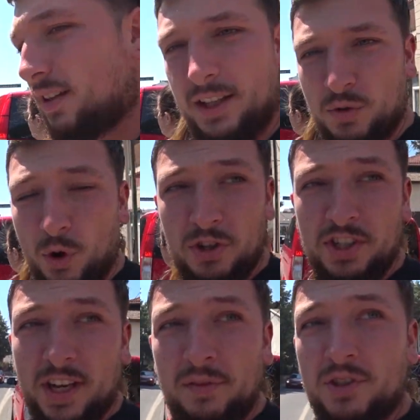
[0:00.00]
This road's
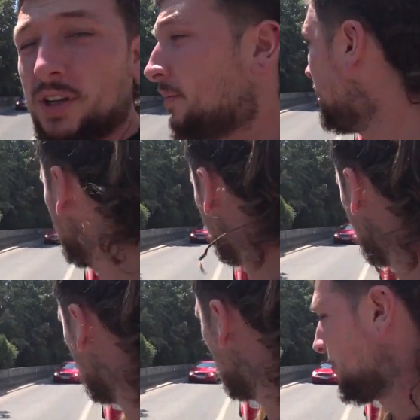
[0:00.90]
a death
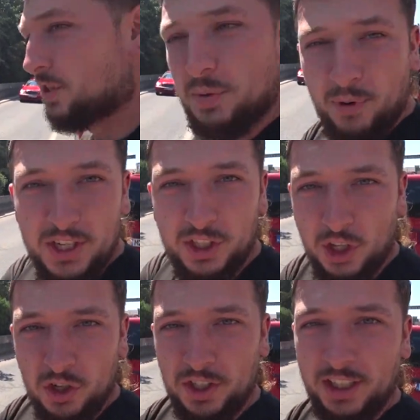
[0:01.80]
trap. There is a bridge that
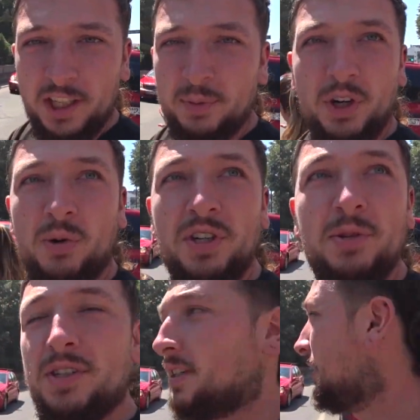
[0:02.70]
goes underneath but no one
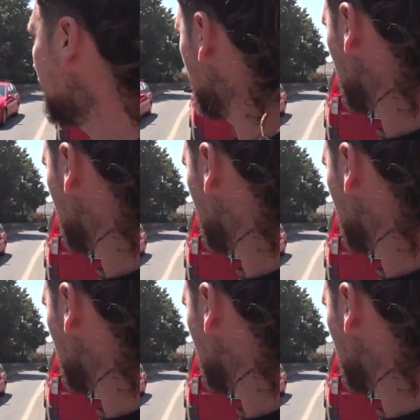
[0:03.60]
uses it.